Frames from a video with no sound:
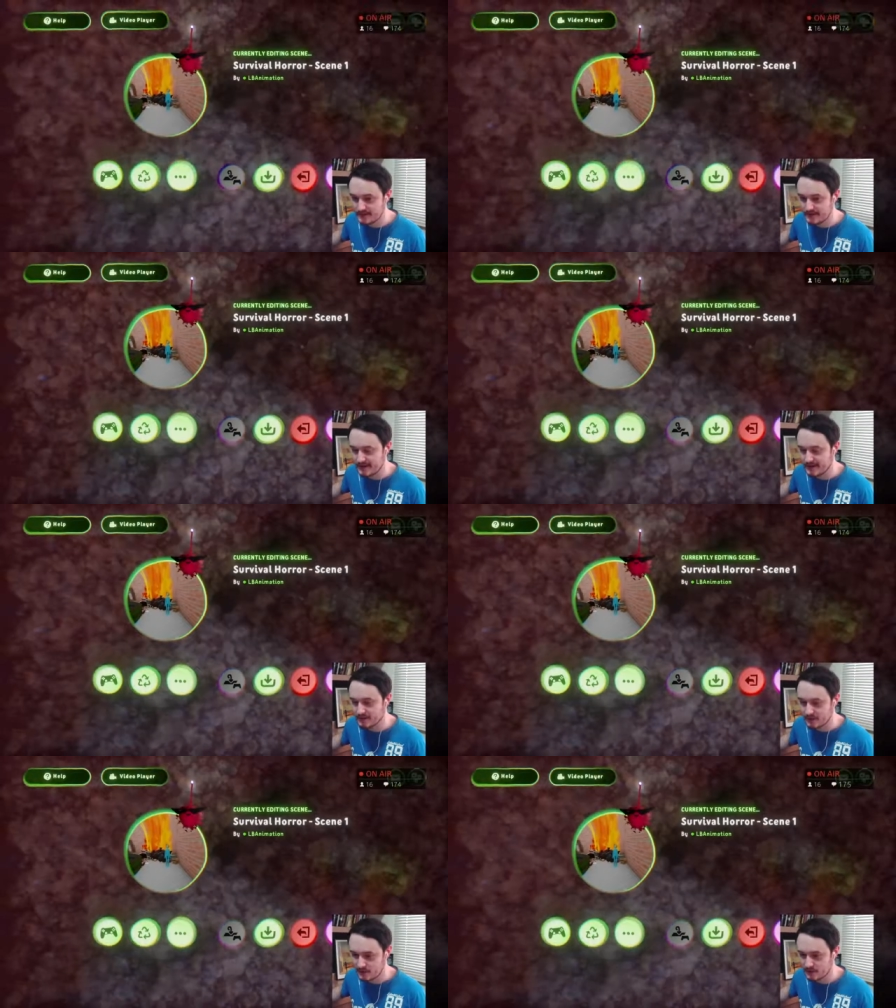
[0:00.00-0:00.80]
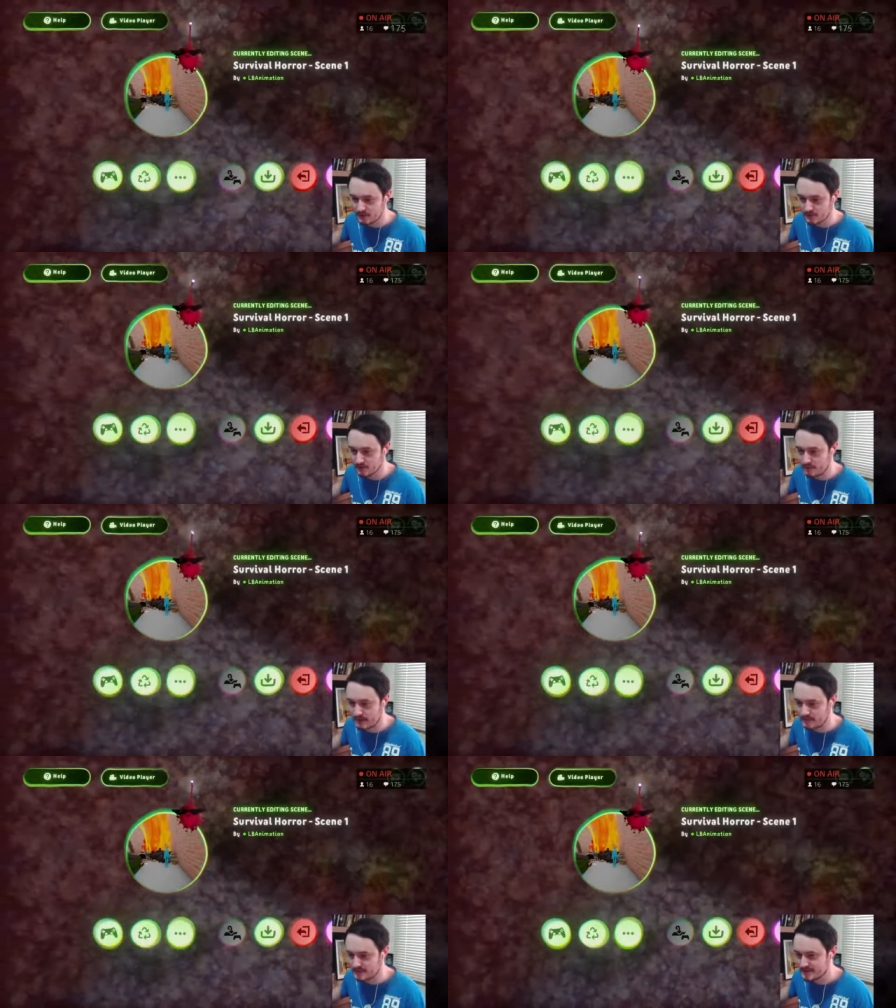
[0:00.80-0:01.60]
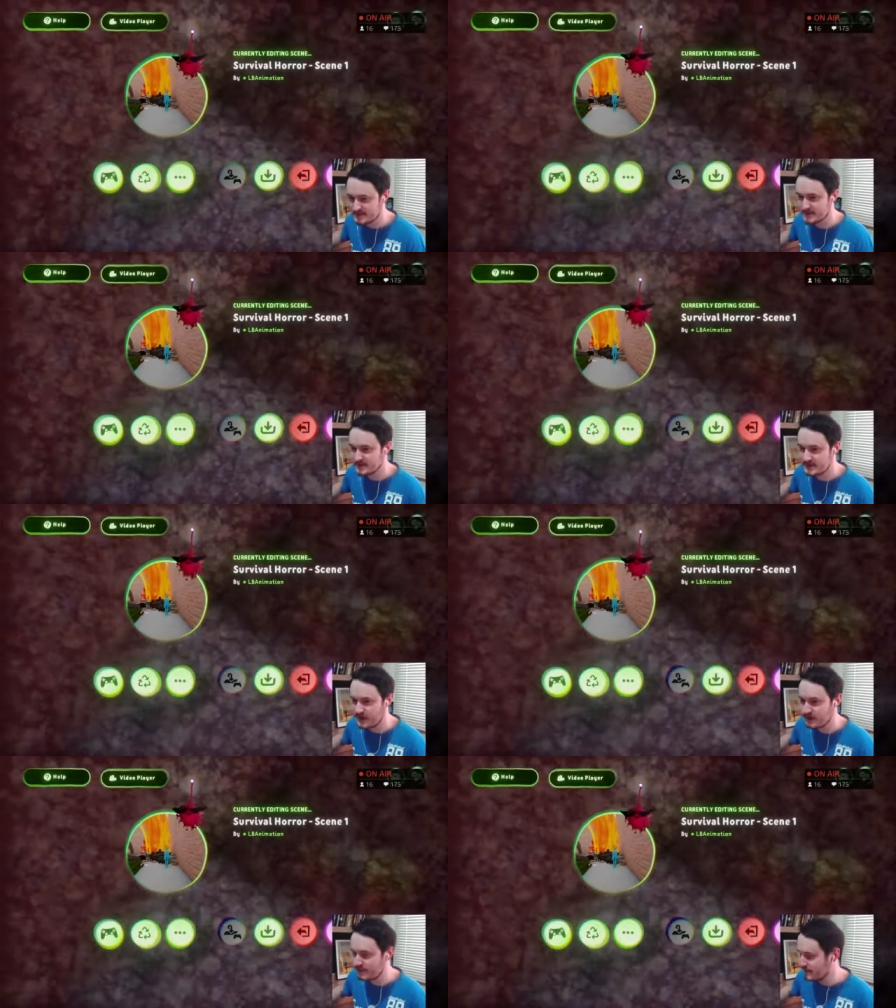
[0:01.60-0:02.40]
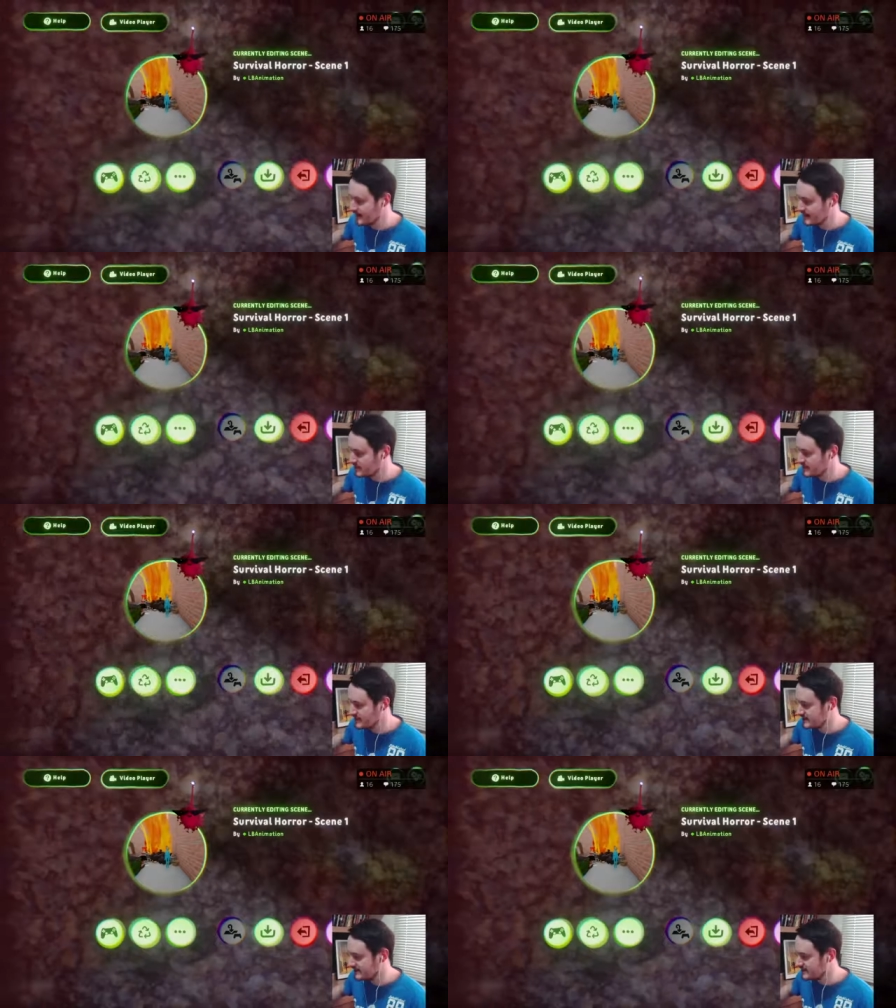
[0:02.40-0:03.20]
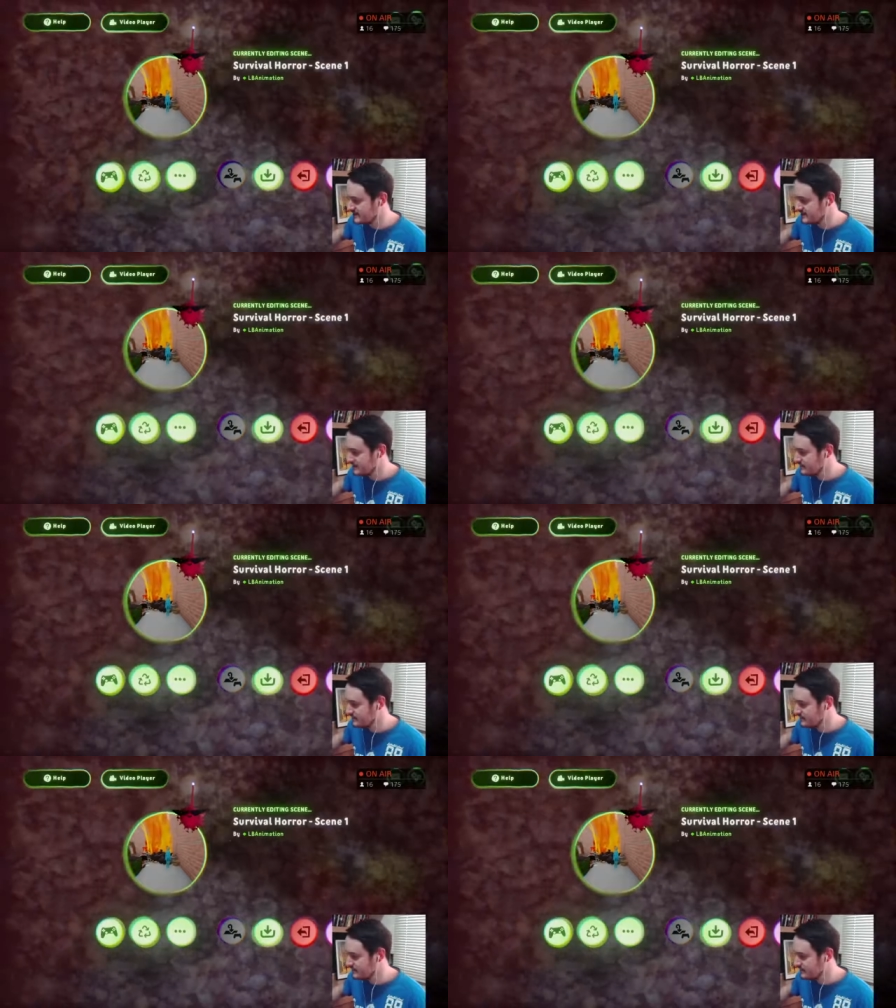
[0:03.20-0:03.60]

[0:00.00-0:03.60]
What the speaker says: and a lot of the new weapons, so that'll be very interesting to see.